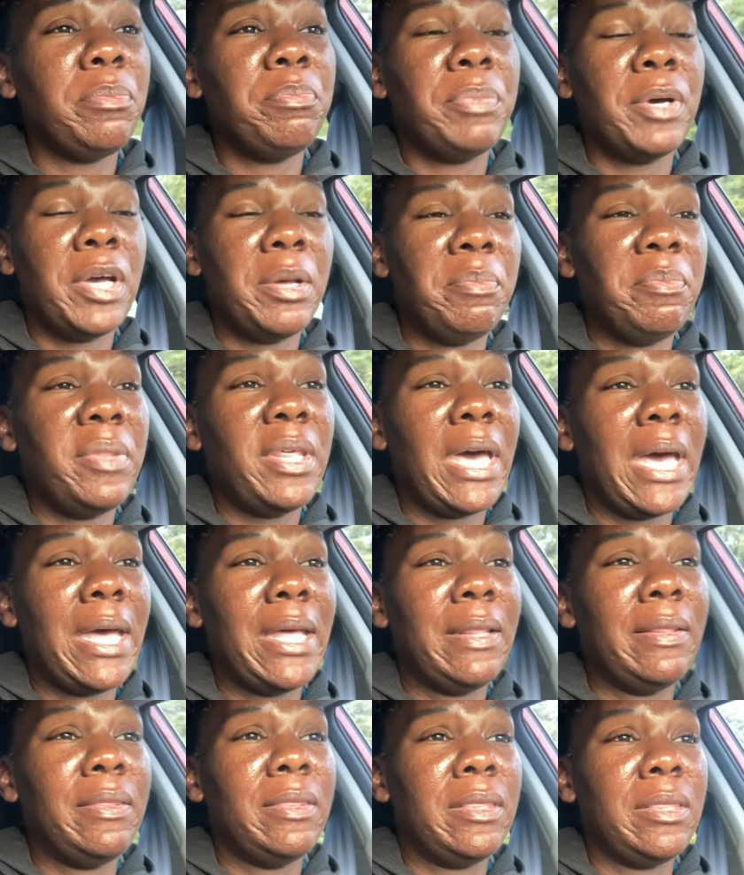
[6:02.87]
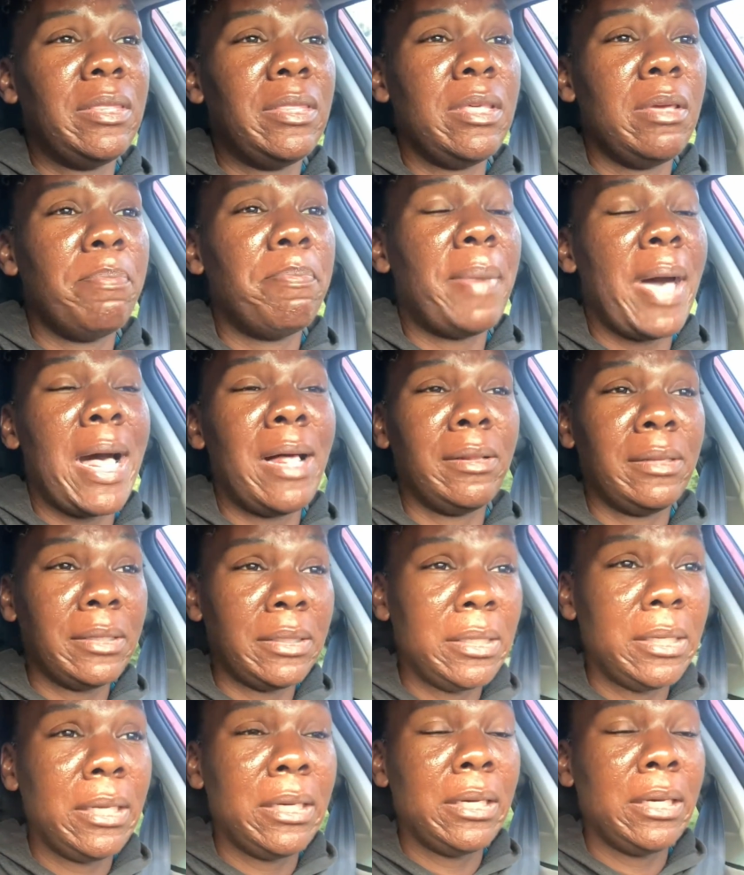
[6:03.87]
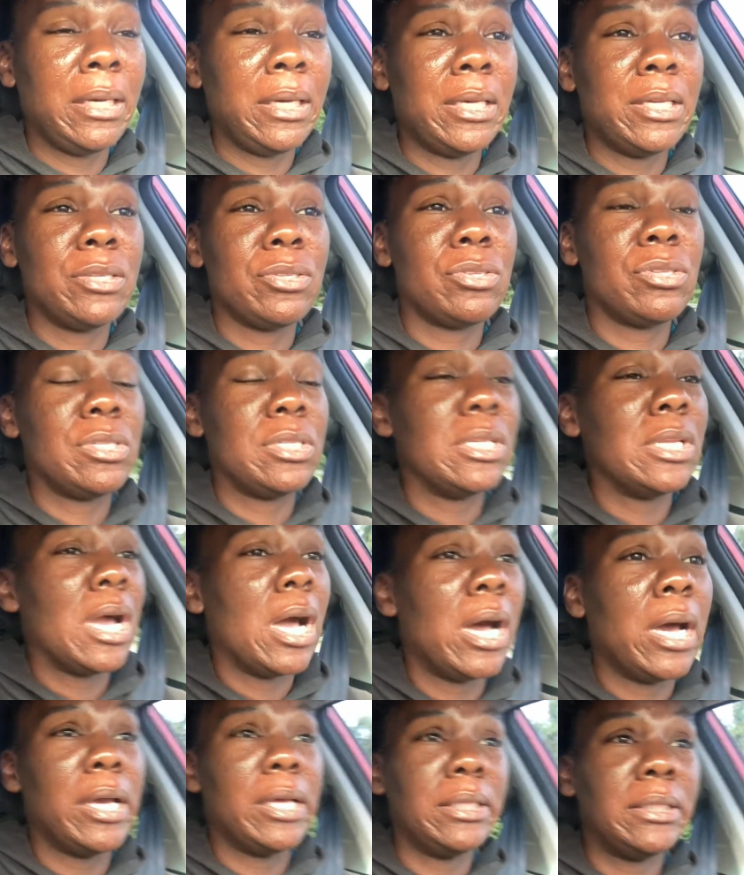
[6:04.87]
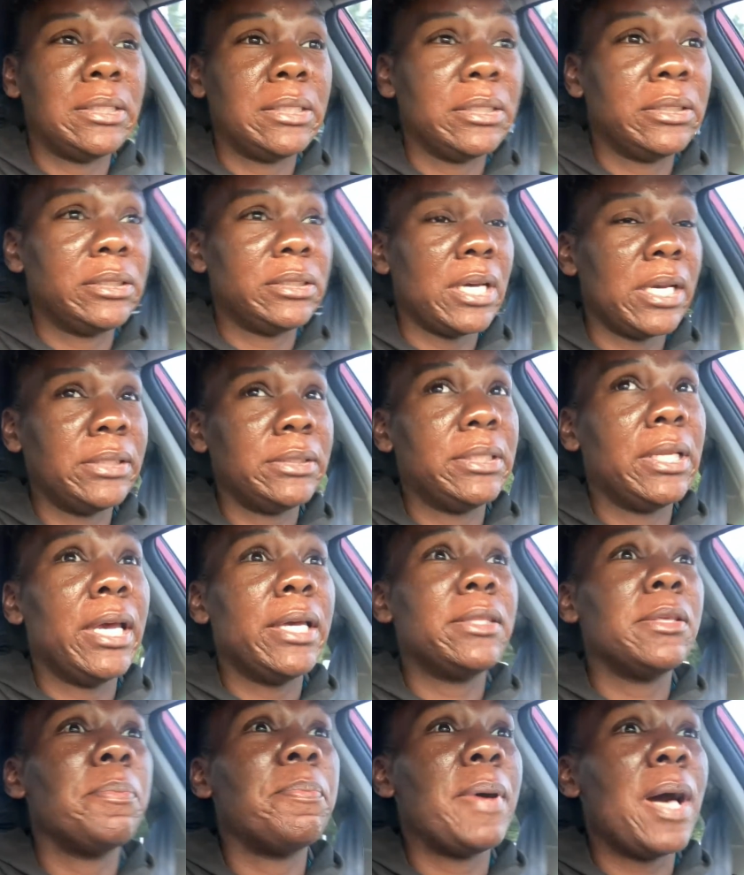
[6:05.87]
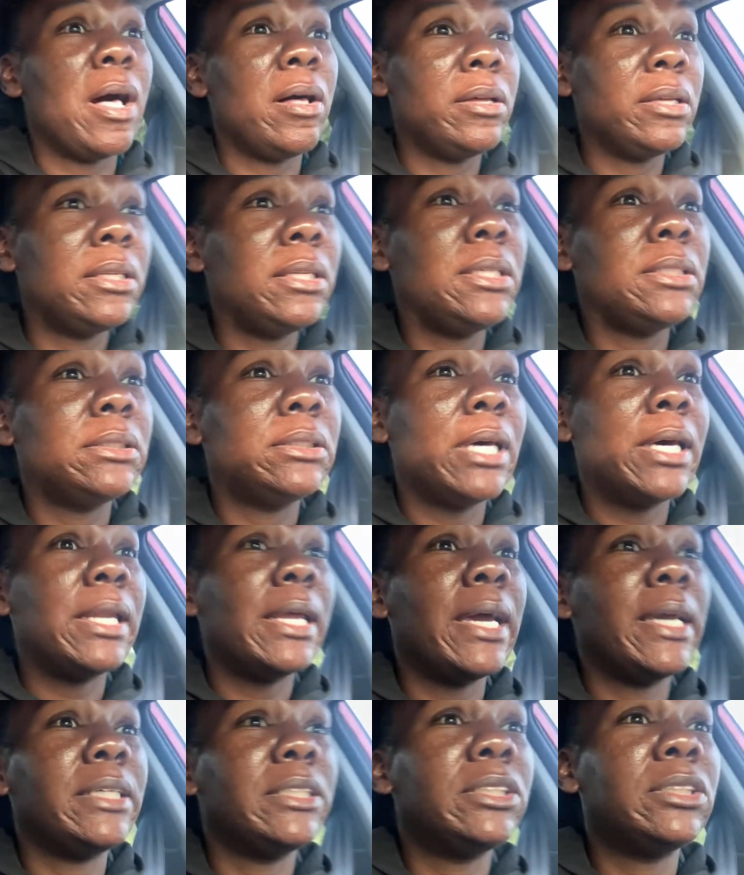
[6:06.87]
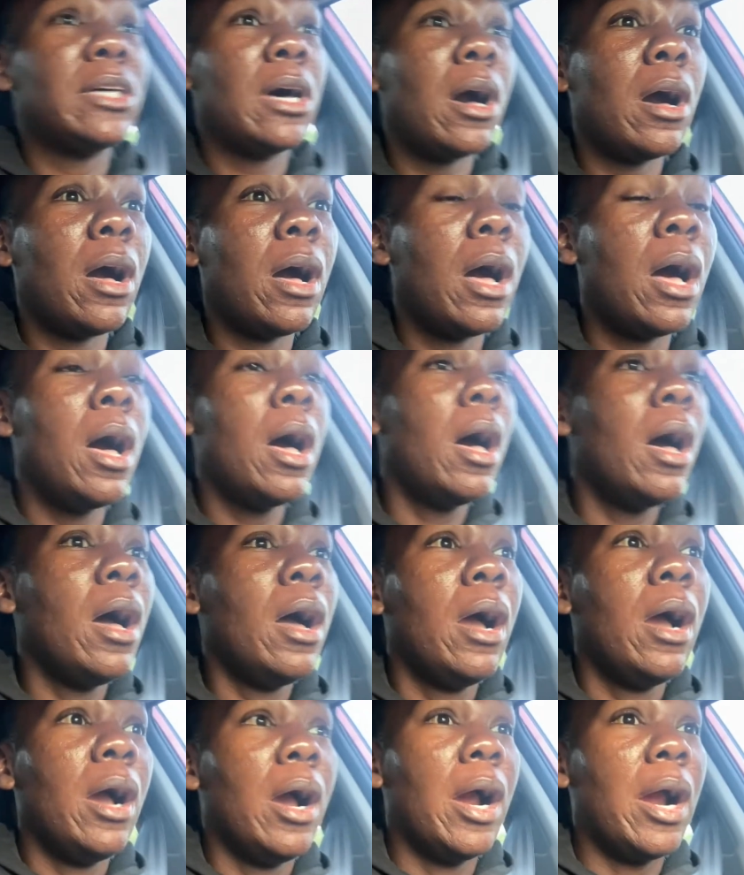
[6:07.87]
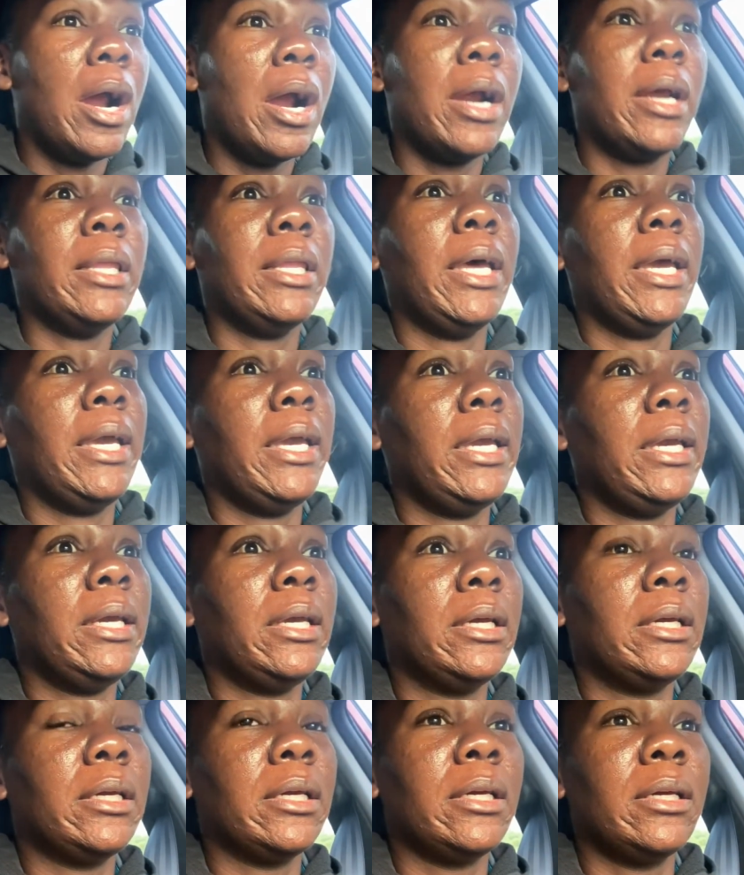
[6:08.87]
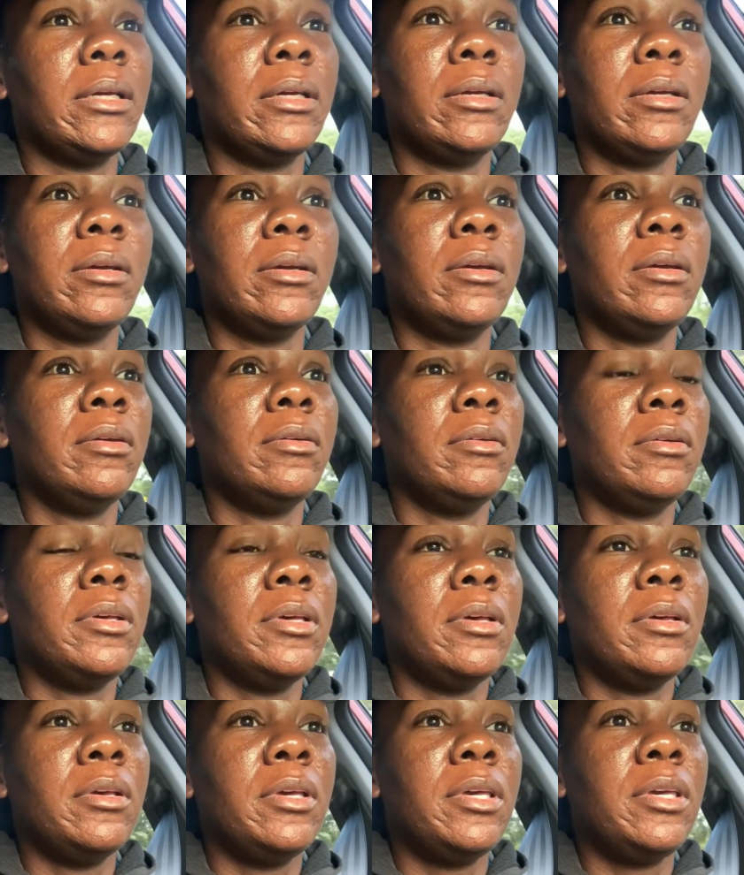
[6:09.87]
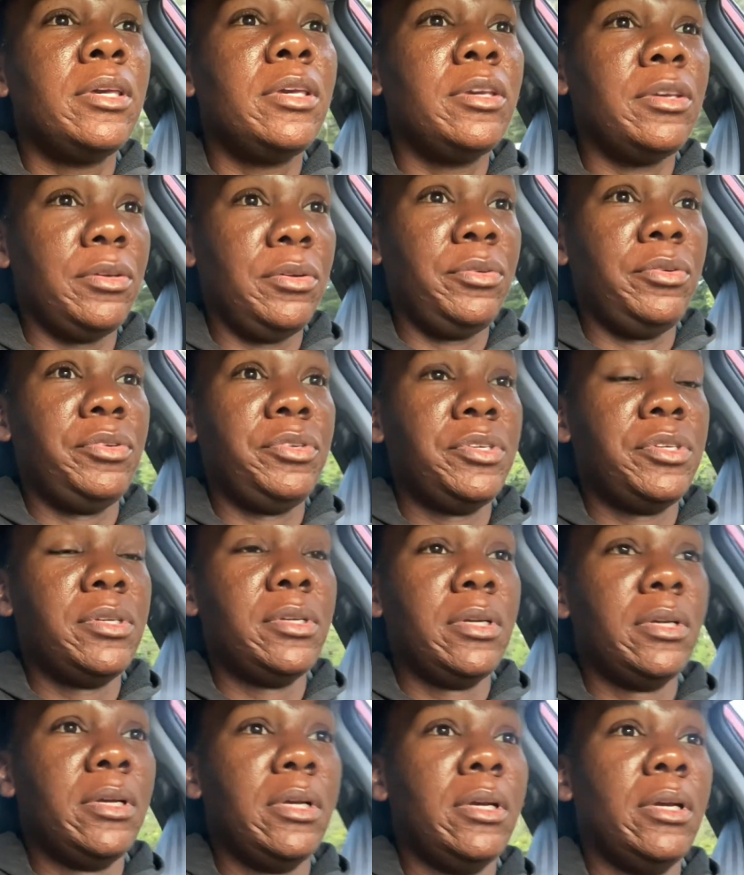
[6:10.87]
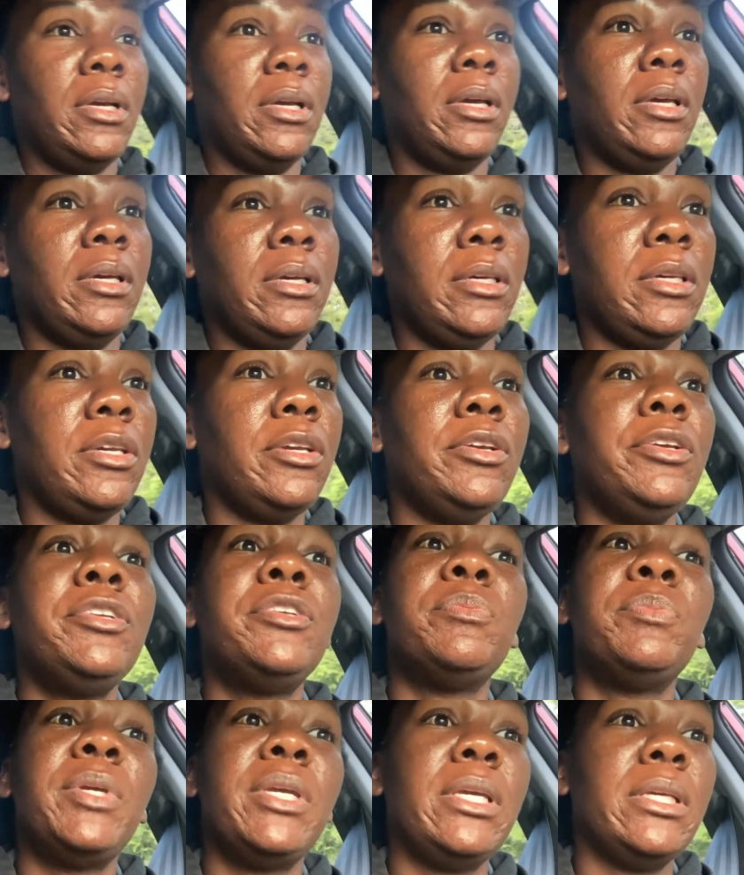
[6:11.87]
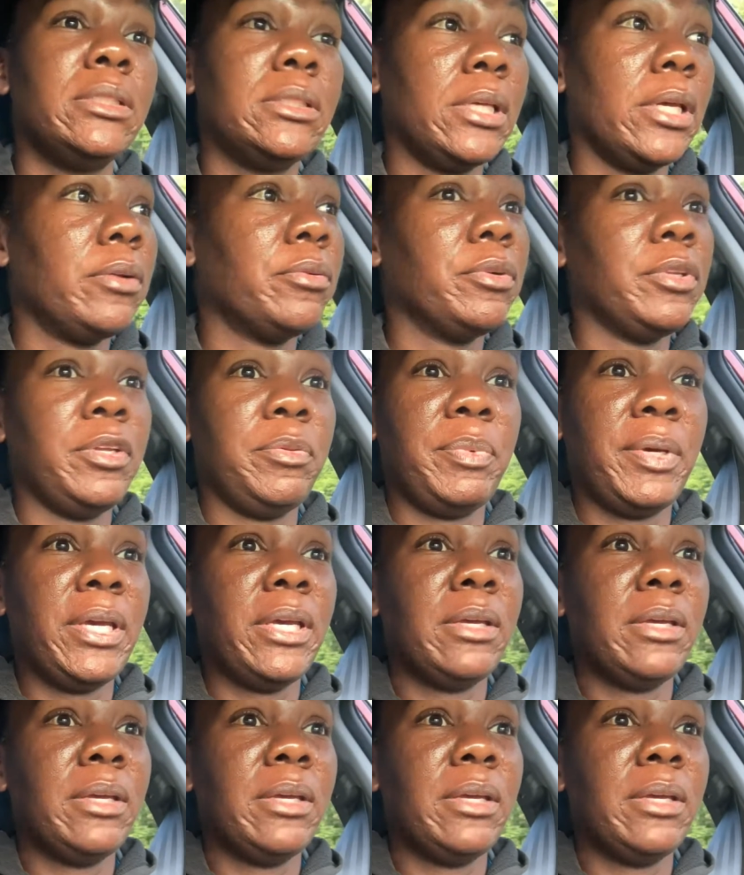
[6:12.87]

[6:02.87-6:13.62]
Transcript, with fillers: bummed that the balcony is not the size. Like the balconies that I saw are like huge. Huge means like really big.